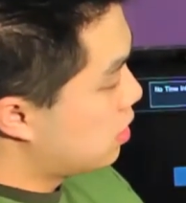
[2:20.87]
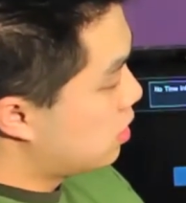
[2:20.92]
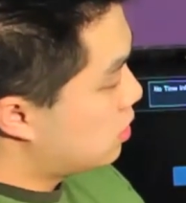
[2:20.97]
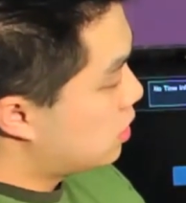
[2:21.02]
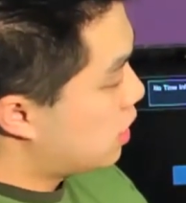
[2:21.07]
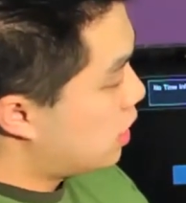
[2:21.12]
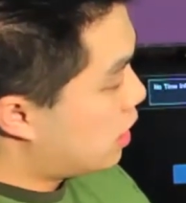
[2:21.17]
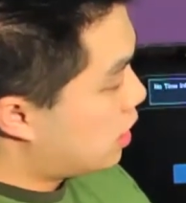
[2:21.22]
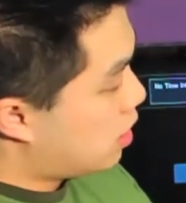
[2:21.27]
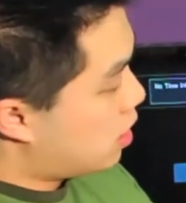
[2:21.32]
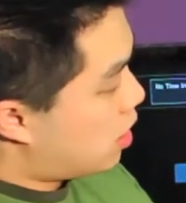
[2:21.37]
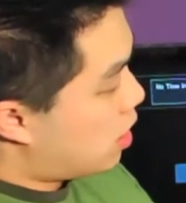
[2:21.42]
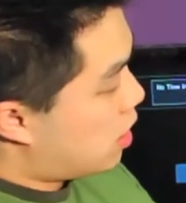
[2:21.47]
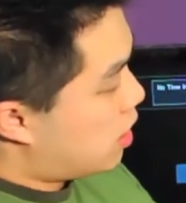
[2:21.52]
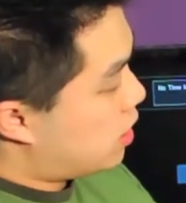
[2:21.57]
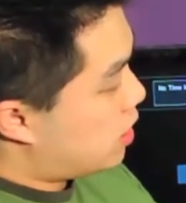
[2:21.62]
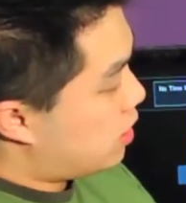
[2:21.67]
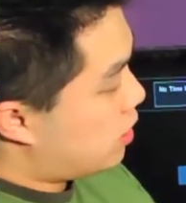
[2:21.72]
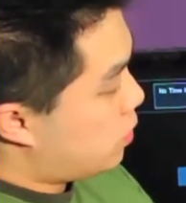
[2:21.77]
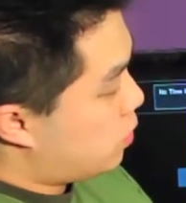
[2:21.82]

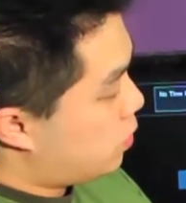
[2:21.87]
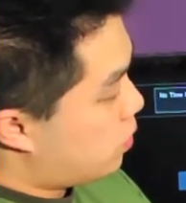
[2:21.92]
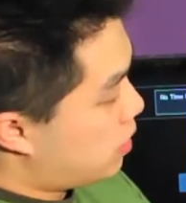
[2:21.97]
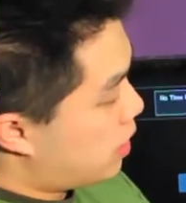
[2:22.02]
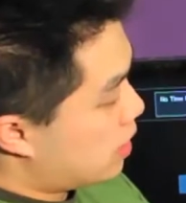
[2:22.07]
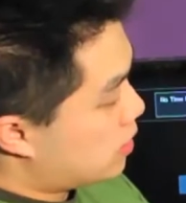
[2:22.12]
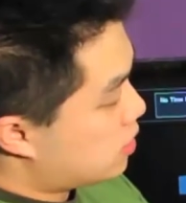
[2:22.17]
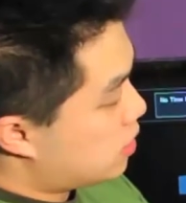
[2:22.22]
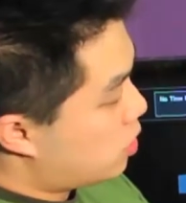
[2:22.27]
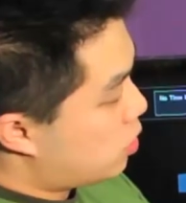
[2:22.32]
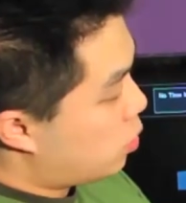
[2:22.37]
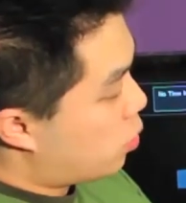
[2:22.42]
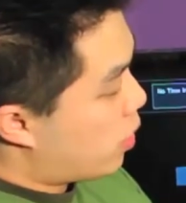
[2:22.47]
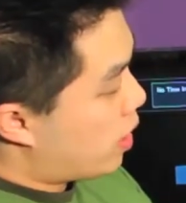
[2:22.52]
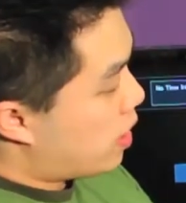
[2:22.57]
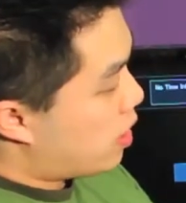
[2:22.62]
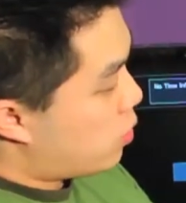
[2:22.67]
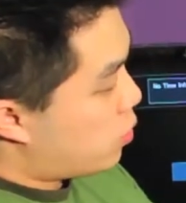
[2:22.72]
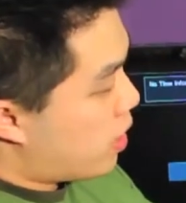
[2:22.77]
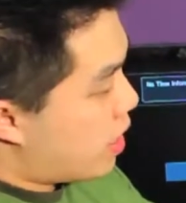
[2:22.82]
Are yellow,
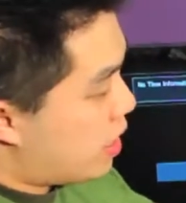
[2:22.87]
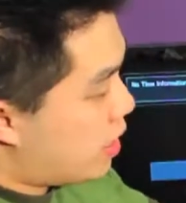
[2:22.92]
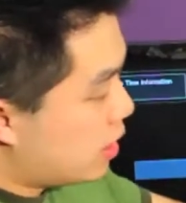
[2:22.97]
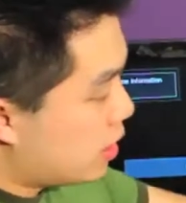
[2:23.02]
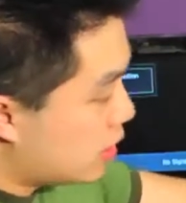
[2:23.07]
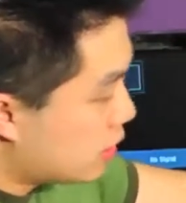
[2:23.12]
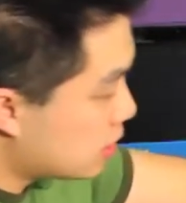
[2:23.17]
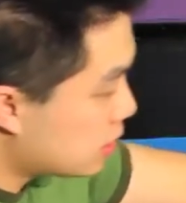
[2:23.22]
white, and red.